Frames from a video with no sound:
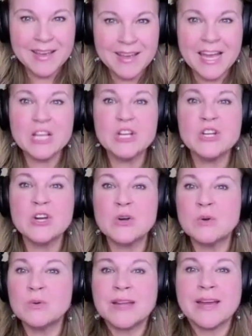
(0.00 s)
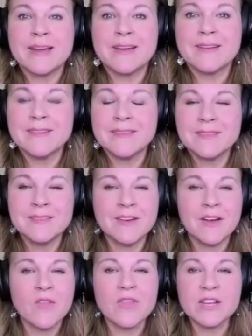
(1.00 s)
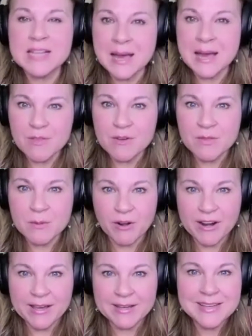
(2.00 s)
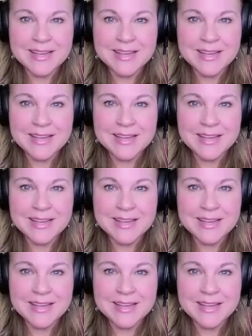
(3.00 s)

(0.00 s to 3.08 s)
And like the depth of the brand.